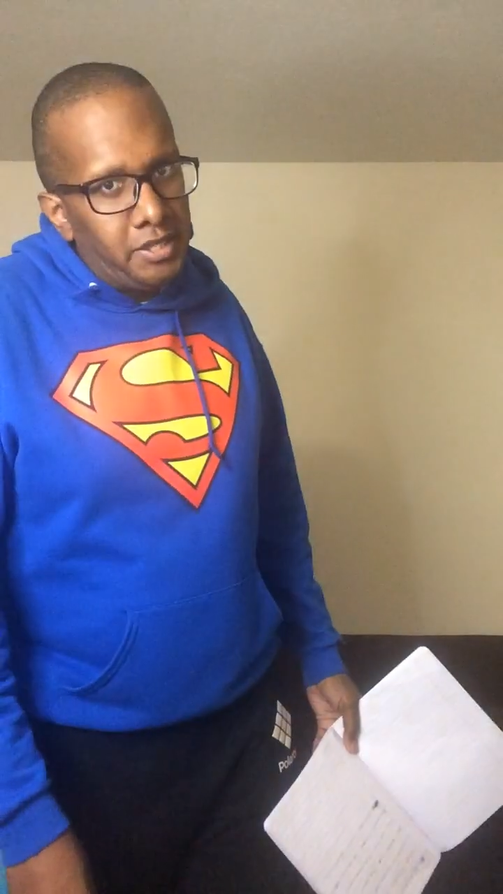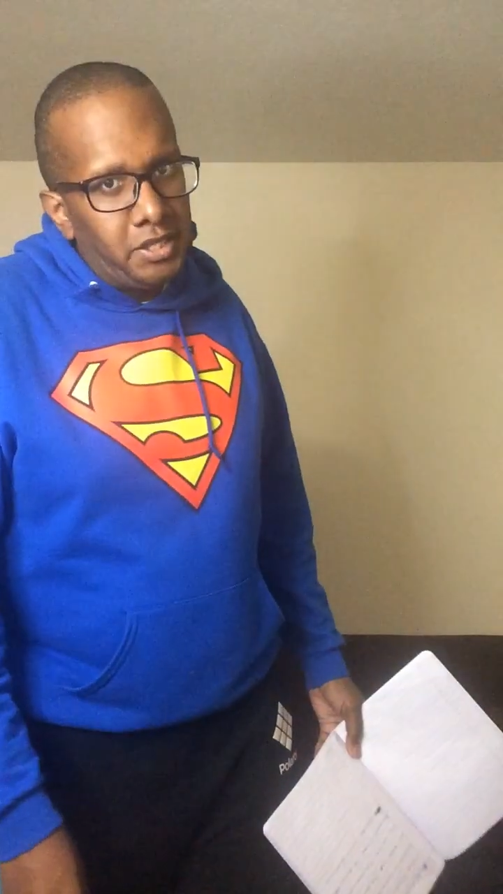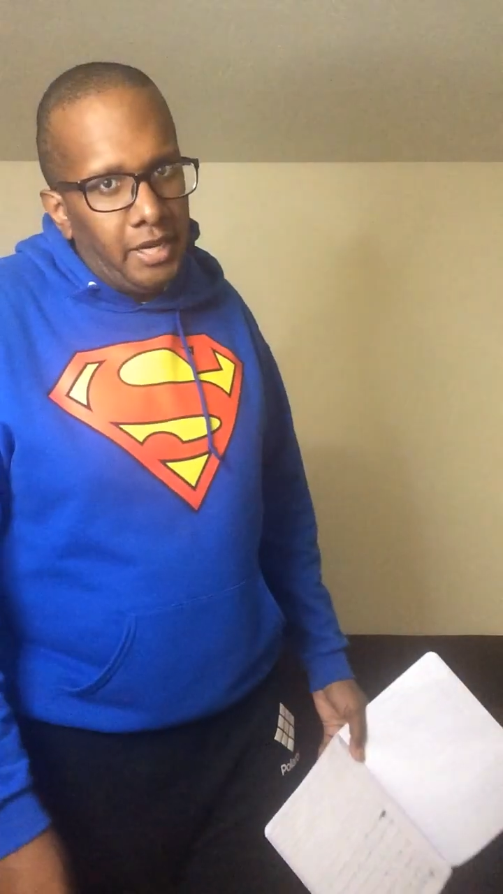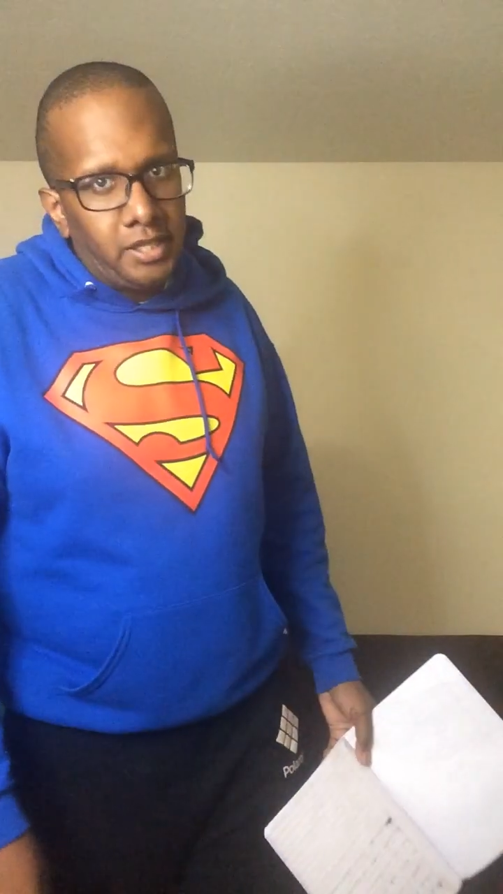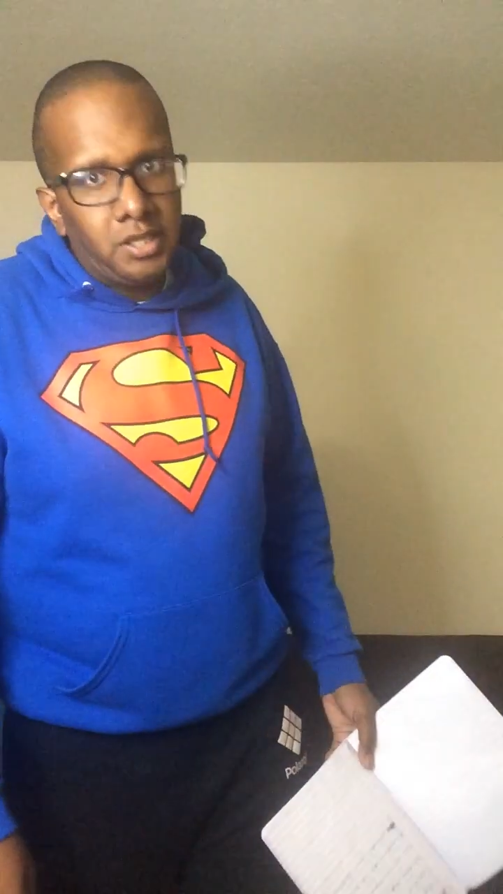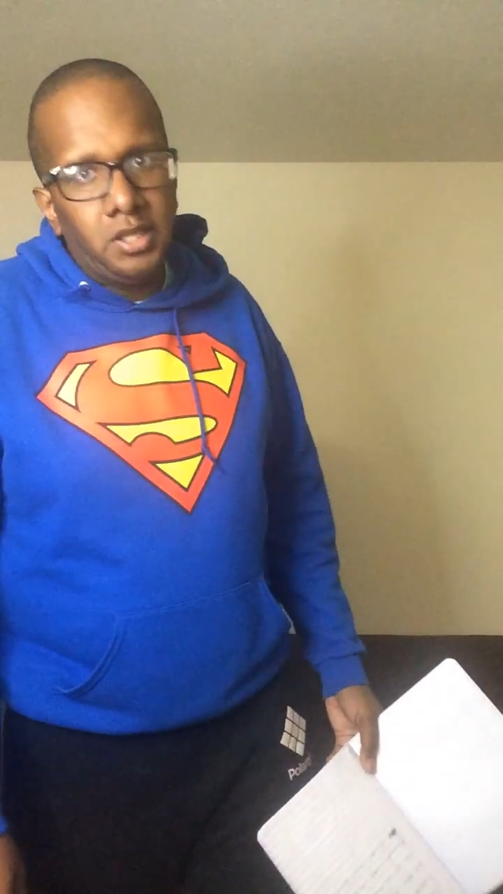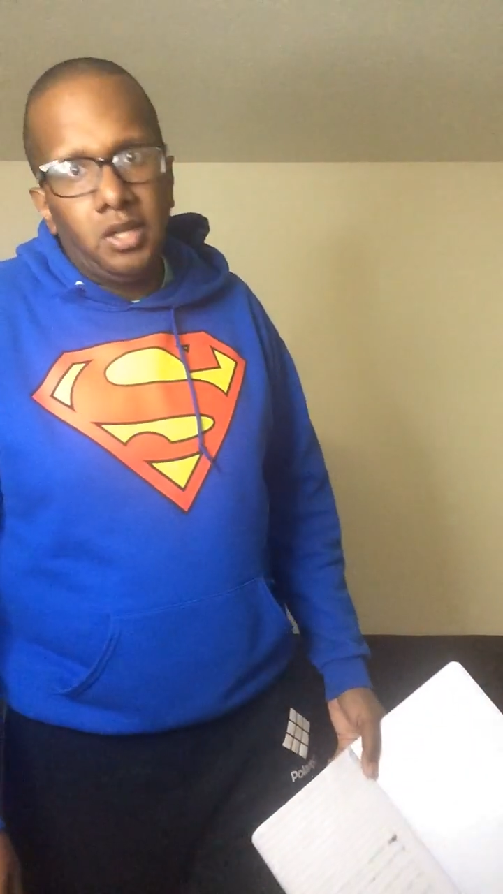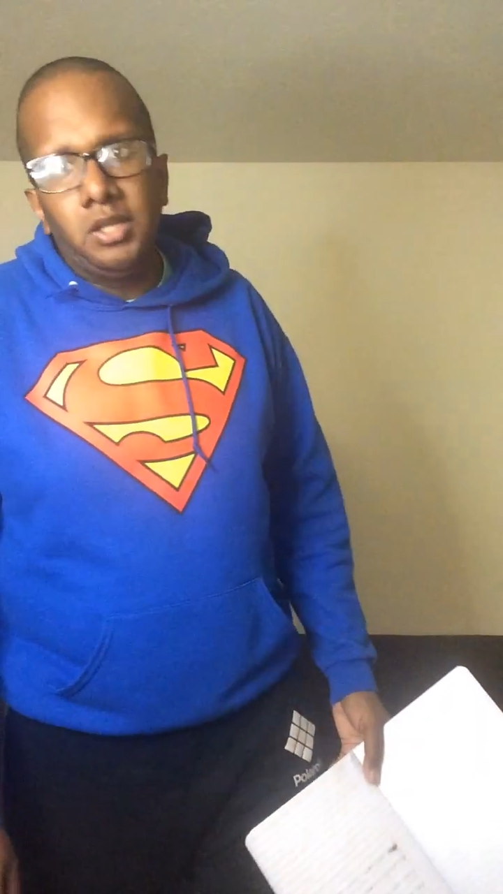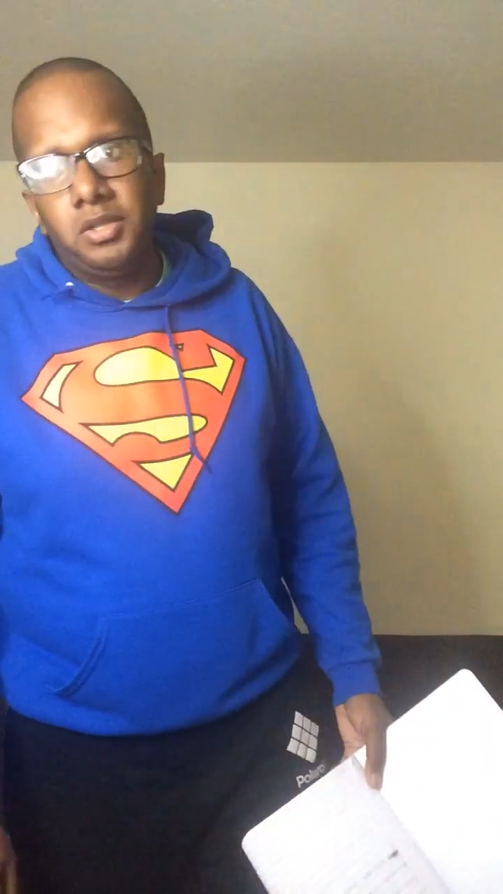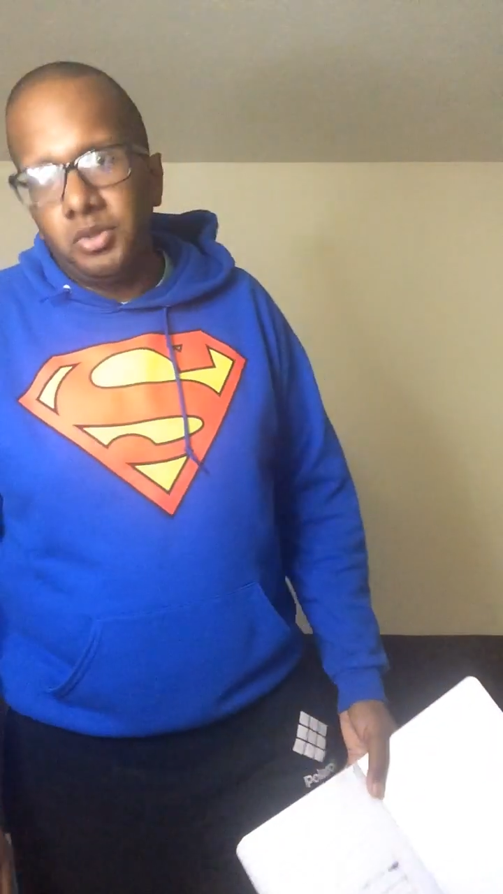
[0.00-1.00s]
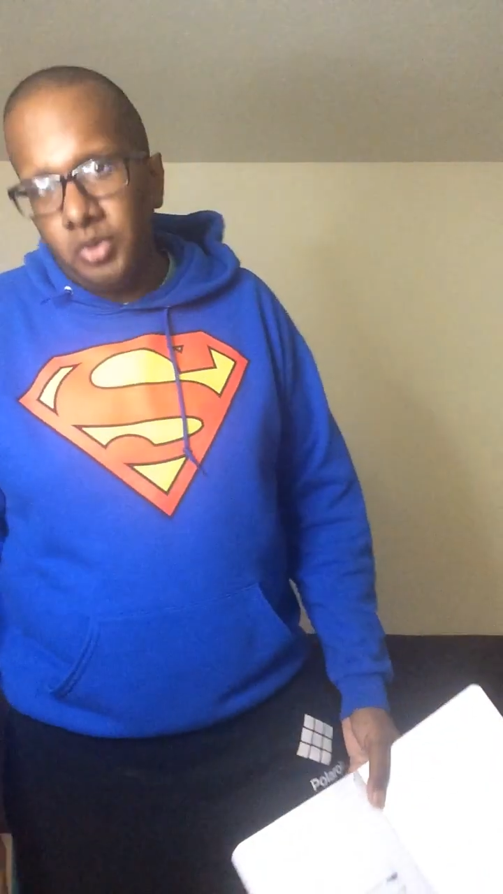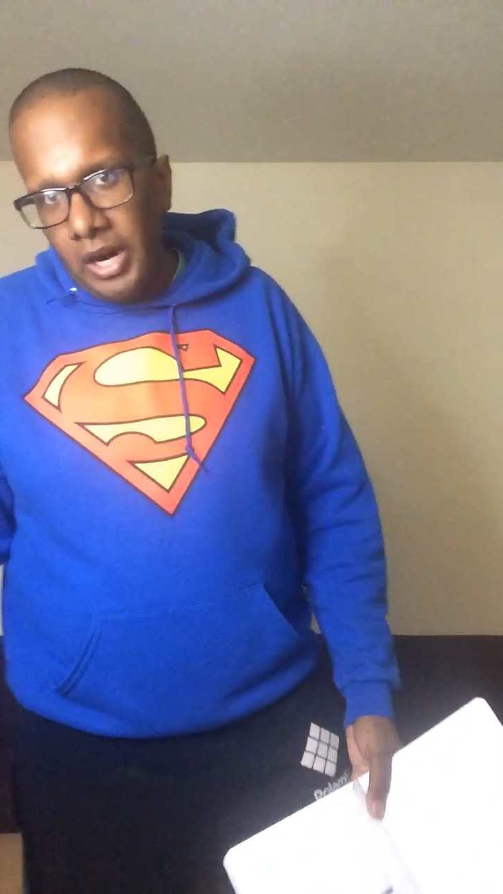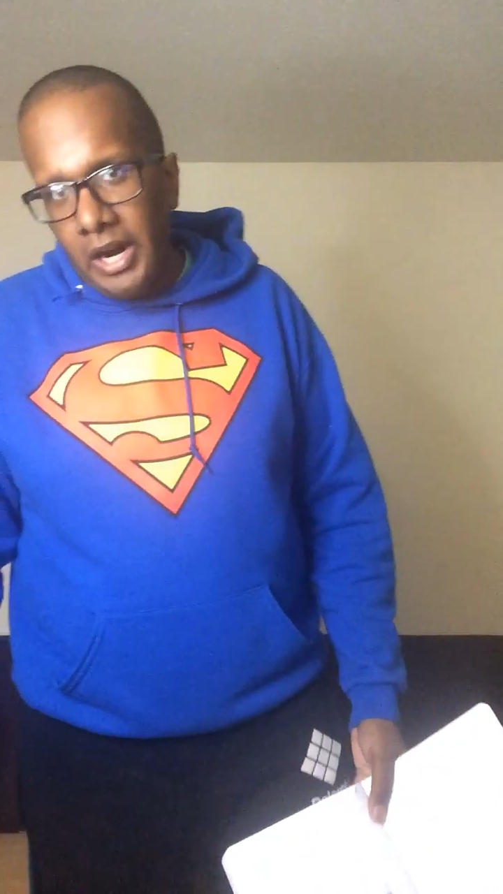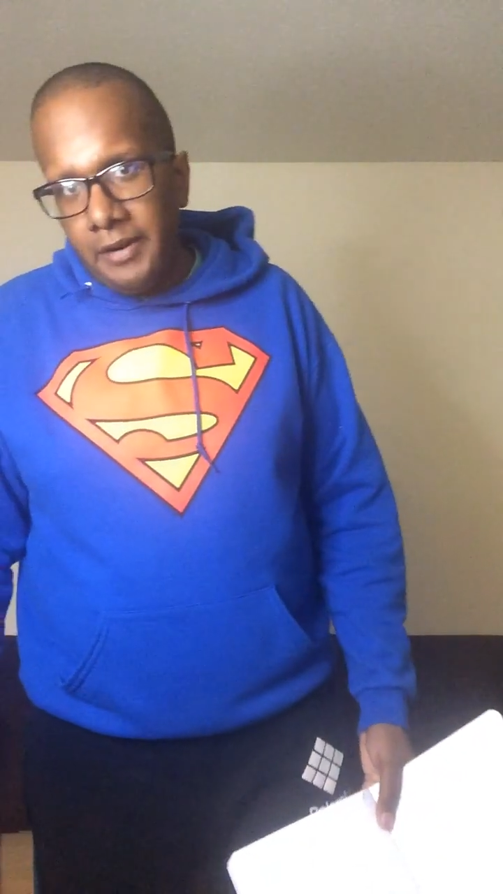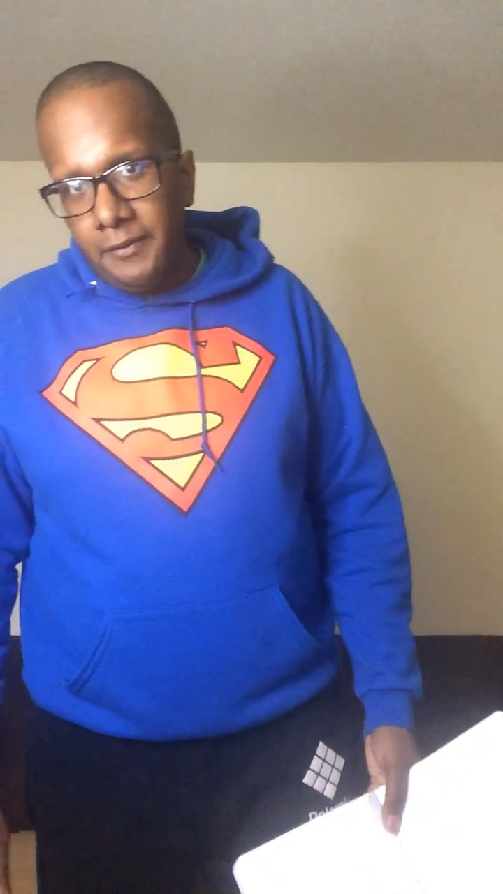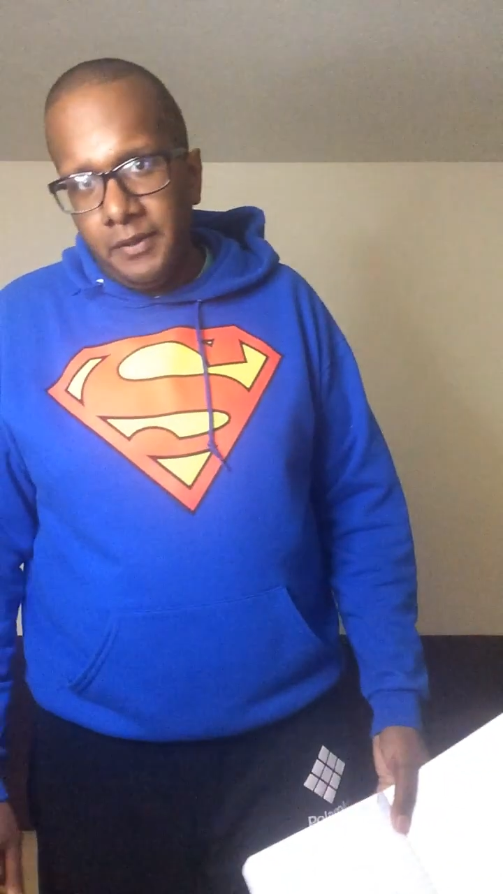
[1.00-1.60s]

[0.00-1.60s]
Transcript: Sex Drive.